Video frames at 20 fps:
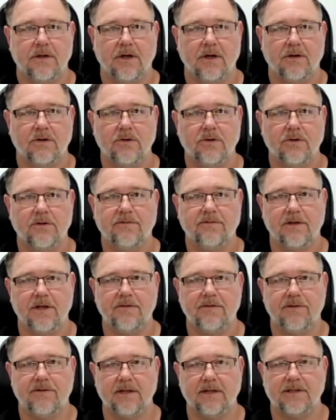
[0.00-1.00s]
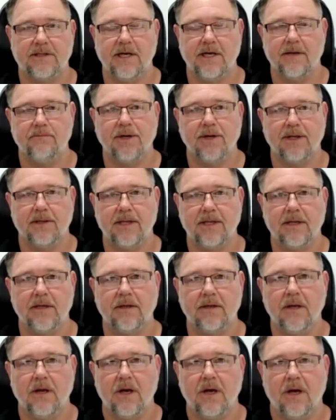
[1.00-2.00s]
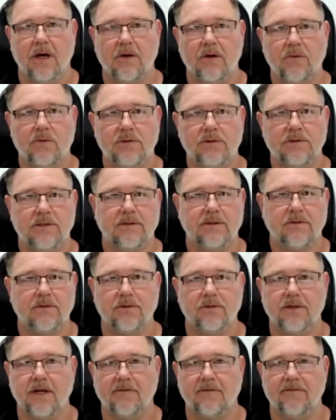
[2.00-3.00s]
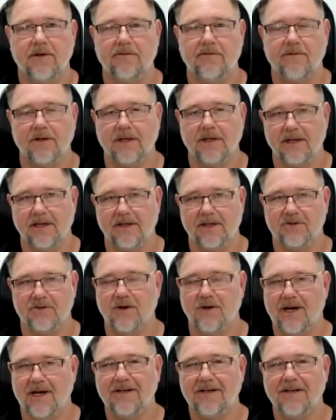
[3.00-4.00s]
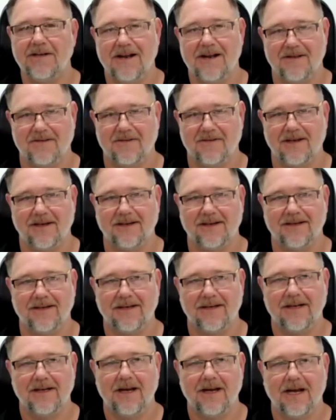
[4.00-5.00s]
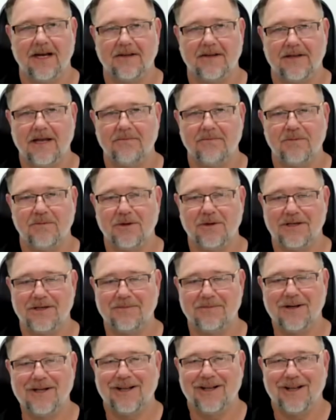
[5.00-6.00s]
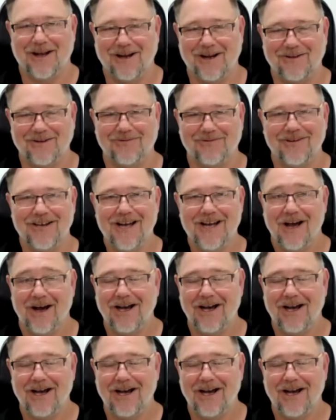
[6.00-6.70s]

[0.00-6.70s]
I could have left at 10, but then I wasn't good enough even to get a trade, I don't think, at that point in my life.